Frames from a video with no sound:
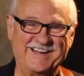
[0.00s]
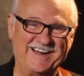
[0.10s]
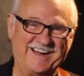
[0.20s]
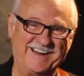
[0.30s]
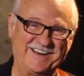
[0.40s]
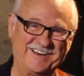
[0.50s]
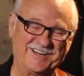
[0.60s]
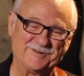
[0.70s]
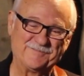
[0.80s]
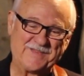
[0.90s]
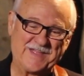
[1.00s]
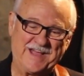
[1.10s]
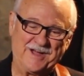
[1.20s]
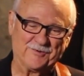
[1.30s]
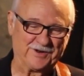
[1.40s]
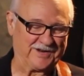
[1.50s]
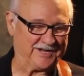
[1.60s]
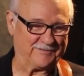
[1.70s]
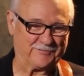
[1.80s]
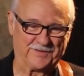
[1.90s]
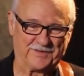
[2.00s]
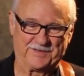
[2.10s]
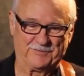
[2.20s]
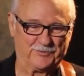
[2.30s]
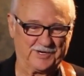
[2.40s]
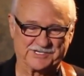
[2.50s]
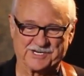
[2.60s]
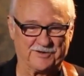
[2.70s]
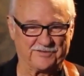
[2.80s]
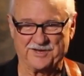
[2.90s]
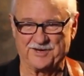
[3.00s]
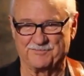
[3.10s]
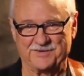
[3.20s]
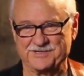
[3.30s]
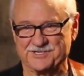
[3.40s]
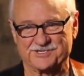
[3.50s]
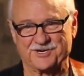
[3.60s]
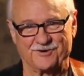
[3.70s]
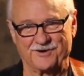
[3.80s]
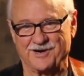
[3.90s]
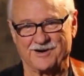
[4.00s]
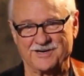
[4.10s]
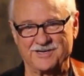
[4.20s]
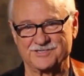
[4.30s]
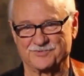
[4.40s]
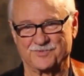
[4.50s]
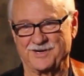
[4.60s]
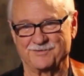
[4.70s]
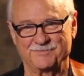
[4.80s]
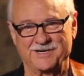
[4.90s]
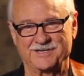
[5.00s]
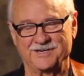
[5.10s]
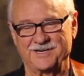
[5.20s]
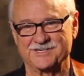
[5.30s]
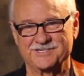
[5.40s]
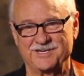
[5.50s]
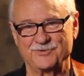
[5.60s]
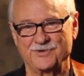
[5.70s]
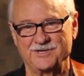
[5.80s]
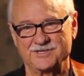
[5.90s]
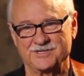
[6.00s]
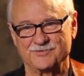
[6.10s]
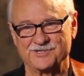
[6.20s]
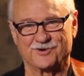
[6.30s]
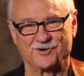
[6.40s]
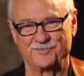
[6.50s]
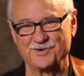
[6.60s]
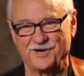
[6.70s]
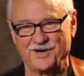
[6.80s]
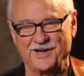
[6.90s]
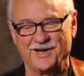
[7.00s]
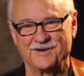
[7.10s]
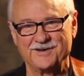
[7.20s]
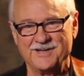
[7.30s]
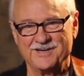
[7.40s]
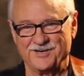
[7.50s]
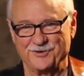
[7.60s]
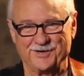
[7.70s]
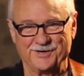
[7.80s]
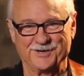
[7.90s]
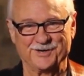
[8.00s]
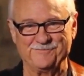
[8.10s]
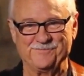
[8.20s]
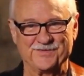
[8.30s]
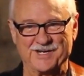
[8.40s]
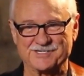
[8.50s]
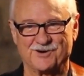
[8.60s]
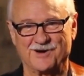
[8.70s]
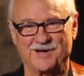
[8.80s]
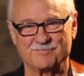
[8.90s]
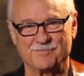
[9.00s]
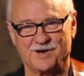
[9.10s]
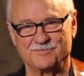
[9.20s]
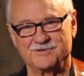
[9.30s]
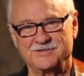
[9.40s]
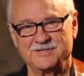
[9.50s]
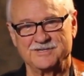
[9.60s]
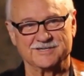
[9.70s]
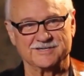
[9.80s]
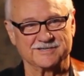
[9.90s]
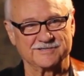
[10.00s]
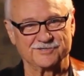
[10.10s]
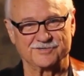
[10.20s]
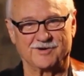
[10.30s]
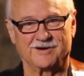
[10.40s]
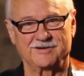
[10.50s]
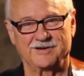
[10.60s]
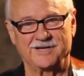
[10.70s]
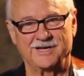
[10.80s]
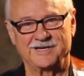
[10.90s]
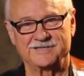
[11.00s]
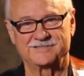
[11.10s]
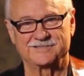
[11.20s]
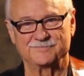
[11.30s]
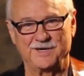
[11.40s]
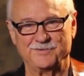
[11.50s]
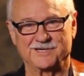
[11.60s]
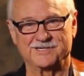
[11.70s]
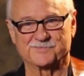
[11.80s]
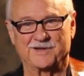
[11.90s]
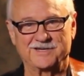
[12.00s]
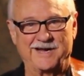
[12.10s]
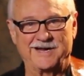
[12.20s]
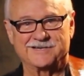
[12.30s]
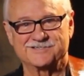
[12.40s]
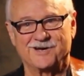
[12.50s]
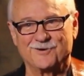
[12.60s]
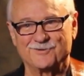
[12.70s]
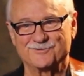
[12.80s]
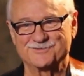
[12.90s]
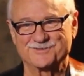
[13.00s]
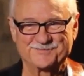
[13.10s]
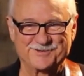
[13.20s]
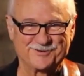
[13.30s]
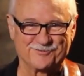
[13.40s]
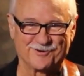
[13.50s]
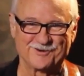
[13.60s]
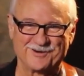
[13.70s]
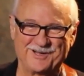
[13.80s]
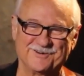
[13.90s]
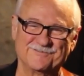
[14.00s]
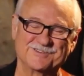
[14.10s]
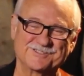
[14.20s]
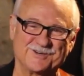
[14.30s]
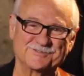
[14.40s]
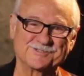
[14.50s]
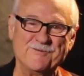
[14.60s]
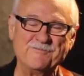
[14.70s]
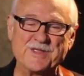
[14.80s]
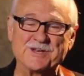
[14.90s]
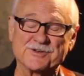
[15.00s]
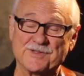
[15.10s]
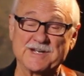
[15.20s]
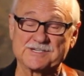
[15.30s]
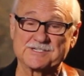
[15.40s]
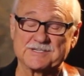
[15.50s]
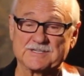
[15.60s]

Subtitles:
And when we saw them, it just turned our heads around, man. The next day we started booking out, doing That's All Right Mama, Good Rockin' Tonight, Baby Let's Play House, all those good old early Elvis songs. So that's